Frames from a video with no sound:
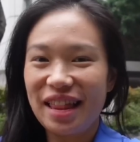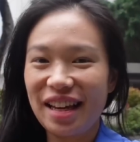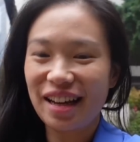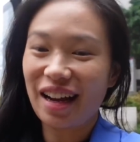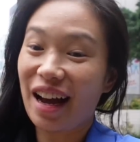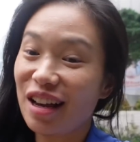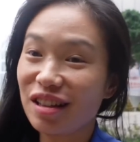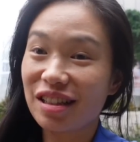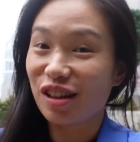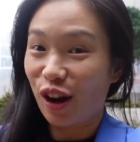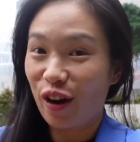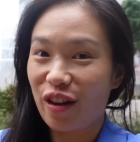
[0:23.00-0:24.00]
thing. I used
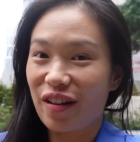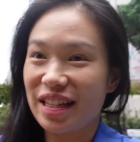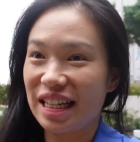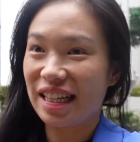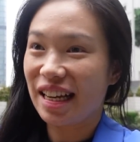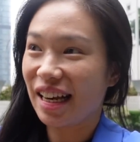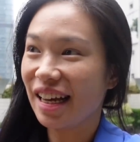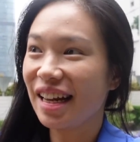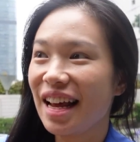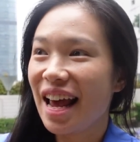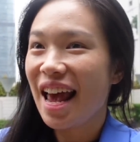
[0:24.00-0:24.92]
to go there as a kid